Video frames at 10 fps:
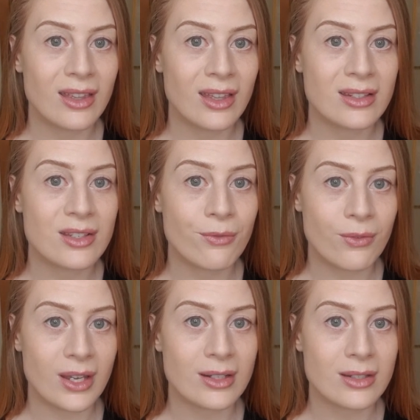its
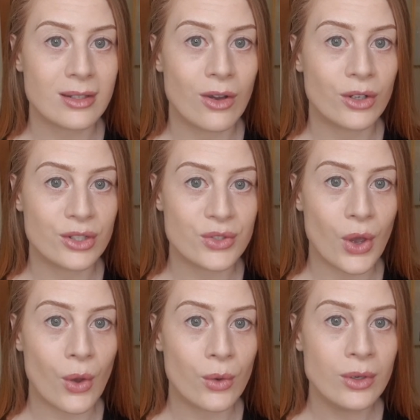effect on its
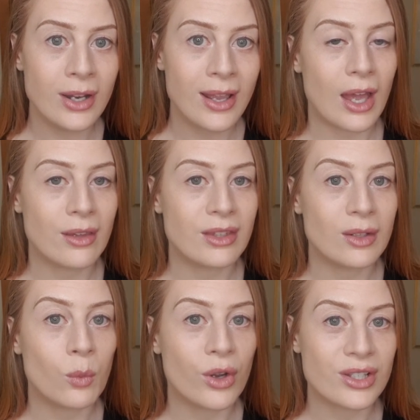own and
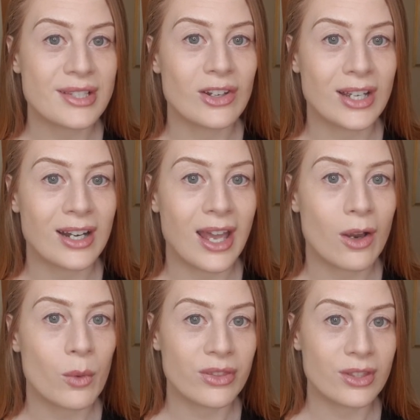then what it's looking
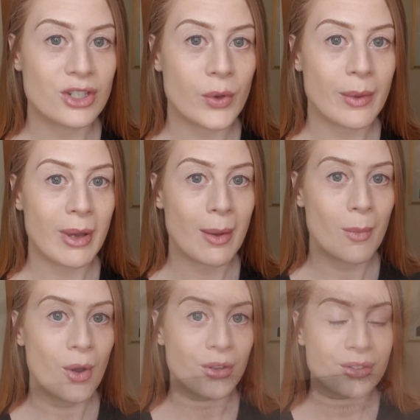like with the Tui Balm
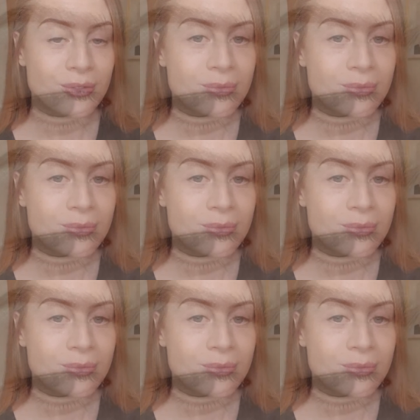on.